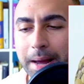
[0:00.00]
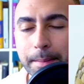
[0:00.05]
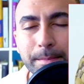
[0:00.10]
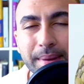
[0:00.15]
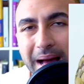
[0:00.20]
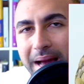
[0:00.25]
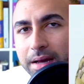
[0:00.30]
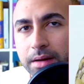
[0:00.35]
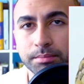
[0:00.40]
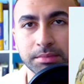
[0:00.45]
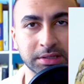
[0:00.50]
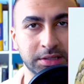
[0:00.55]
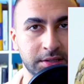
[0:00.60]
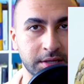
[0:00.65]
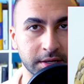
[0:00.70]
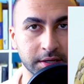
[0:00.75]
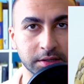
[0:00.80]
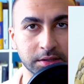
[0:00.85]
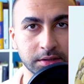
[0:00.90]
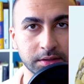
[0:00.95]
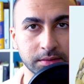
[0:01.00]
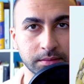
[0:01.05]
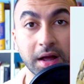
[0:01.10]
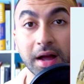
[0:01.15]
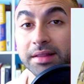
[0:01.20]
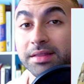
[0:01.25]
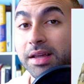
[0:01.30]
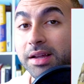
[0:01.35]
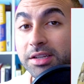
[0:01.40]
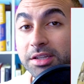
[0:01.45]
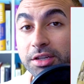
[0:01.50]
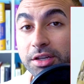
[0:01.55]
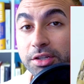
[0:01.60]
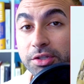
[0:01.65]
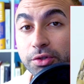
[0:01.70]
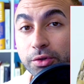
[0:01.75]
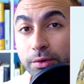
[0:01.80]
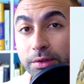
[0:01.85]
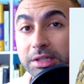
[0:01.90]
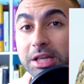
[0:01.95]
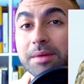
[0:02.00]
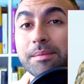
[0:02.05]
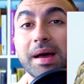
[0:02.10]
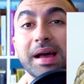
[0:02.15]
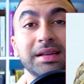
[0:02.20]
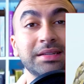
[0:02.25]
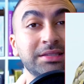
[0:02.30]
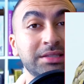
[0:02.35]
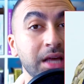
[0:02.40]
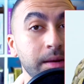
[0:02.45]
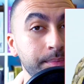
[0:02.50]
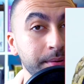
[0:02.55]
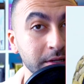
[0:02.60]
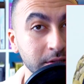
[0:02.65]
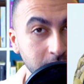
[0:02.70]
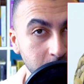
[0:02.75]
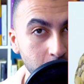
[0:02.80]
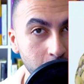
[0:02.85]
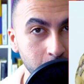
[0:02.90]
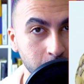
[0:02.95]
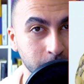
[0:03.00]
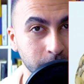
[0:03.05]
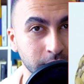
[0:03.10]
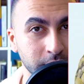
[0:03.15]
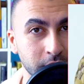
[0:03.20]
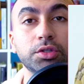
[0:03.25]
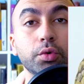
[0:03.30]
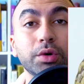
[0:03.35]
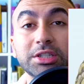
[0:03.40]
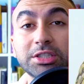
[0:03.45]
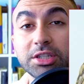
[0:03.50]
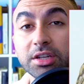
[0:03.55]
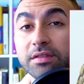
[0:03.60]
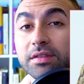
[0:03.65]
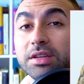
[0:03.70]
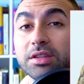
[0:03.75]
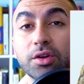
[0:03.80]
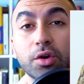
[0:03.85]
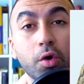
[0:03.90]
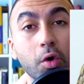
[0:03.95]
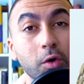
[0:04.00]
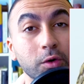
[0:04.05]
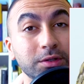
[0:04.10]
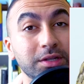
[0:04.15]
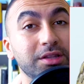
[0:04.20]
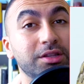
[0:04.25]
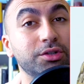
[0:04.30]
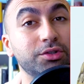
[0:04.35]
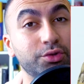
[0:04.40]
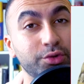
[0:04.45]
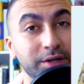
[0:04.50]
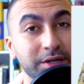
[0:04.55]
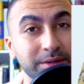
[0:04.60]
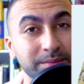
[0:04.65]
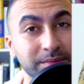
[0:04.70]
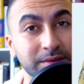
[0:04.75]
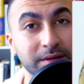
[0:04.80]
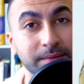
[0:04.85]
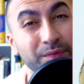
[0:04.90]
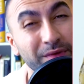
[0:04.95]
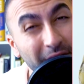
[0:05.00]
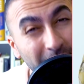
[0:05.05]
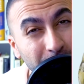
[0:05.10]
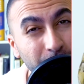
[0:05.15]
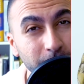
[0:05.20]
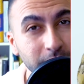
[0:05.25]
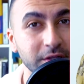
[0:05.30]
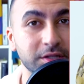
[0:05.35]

a bag of mistakes, and then you can use them as stepping stones to achieving the goals and the dreams that you